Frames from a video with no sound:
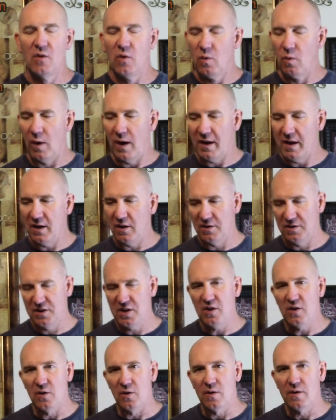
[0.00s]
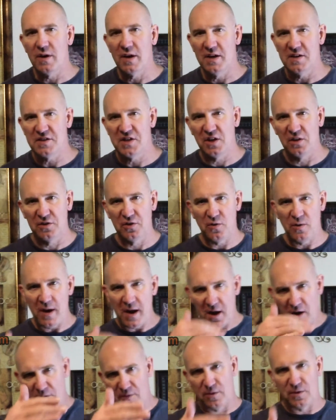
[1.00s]
What he'll do is he'll do
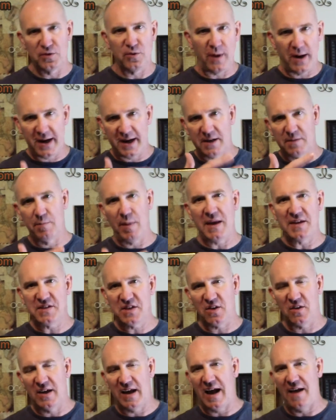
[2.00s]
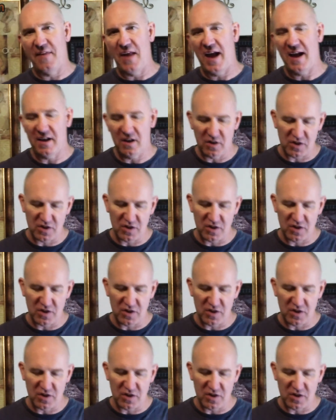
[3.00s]
interval training basically on that.